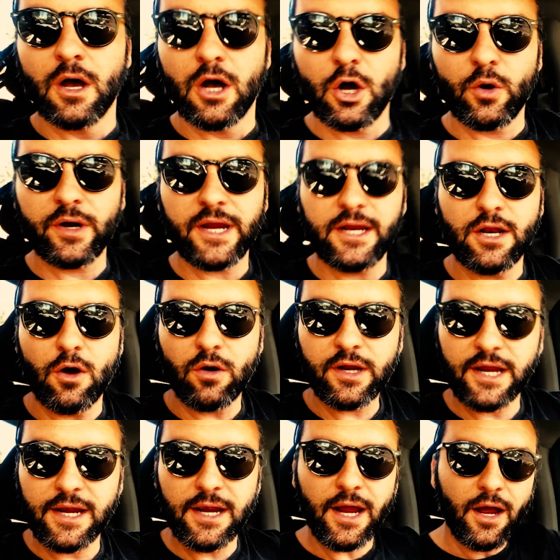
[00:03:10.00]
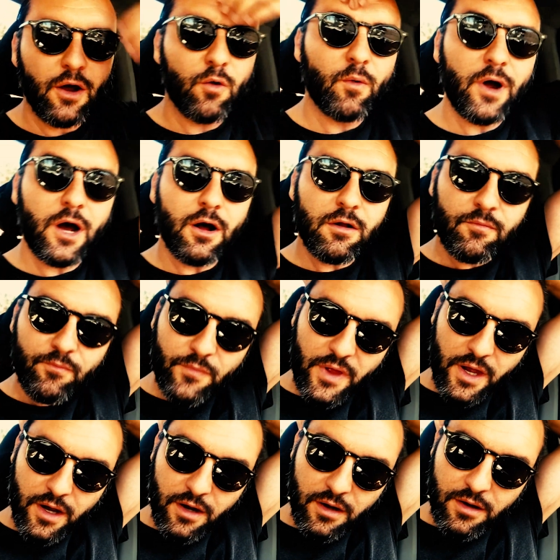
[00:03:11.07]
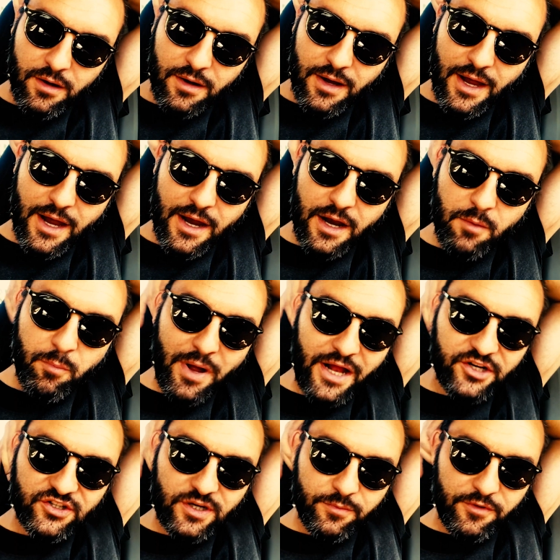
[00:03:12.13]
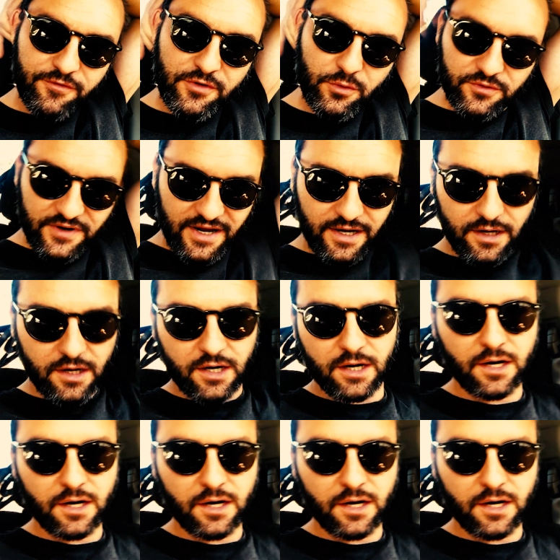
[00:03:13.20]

Okie dokie. Well, I patched up the fuel tank